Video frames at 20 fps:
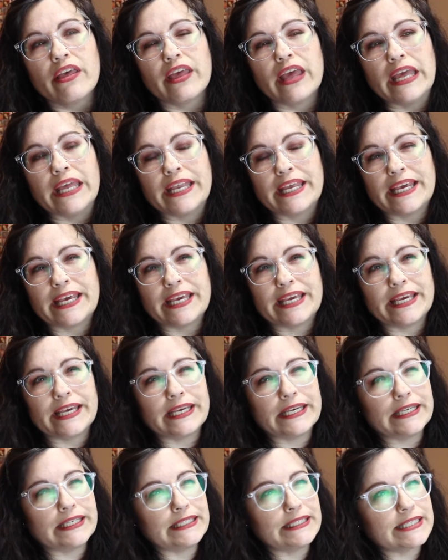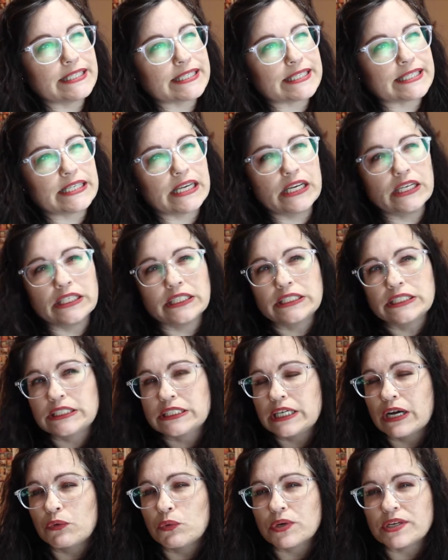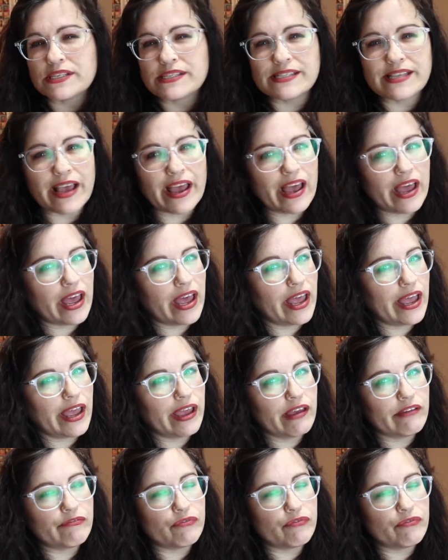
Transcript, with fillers: It is, I wanna say